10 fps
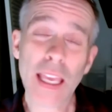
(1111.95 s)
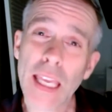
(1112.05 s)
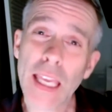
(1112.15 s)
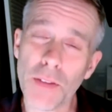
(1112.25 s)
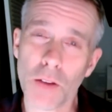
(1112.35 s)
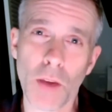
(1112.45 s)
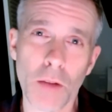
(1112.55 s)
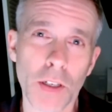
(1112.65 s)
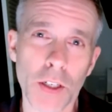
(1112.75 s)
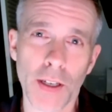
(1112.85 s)
Even when
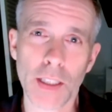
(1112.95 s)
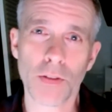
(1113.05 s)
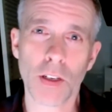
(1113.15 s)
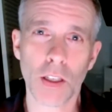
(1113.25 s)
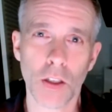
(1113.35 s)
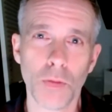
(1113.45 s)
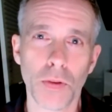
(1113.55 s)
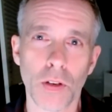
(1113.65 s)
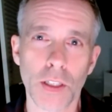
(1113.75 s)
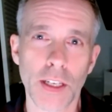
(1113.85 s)
we're transferring
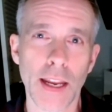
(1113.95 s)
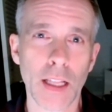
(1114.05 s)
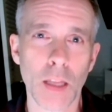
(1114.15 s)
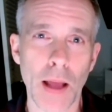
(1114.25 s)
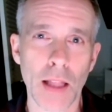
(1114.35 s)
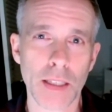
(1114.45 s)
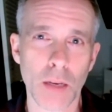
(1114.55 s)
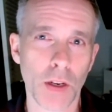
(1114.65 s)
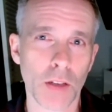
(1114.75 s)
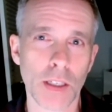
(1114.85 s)
euploid, genetically balanced
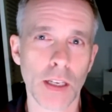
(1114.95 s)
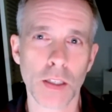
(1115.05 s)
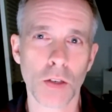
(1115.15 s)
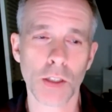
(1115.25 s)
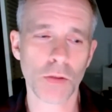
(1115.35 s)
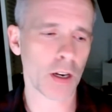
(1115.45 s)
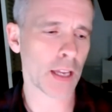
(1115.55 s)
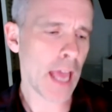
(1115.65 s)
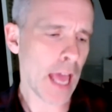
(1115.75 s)
embryos, it doesn't always work.